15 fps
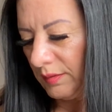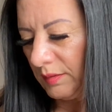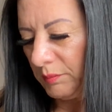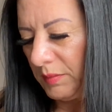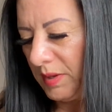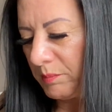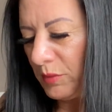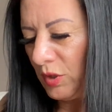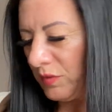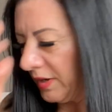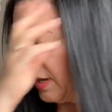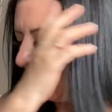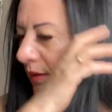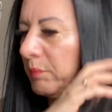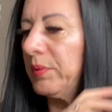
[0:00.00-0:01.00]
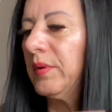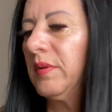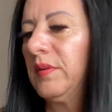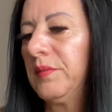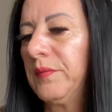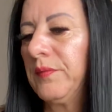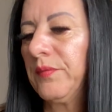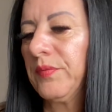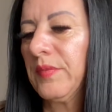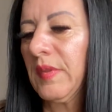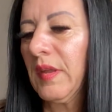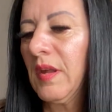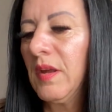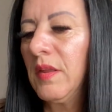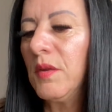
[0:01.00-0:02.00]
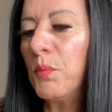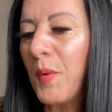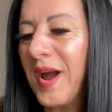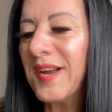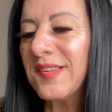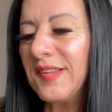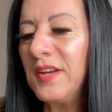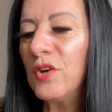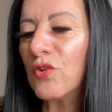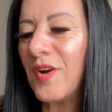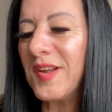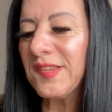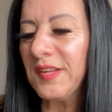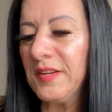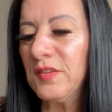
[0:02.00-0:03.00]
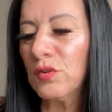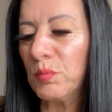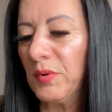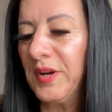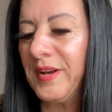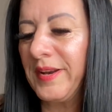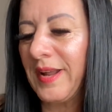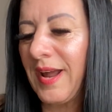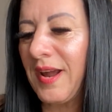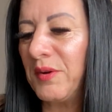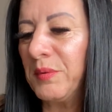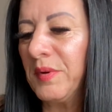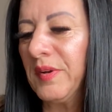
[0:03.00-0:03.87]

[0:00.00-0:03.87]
the moon app. The waxing crescent we're in now.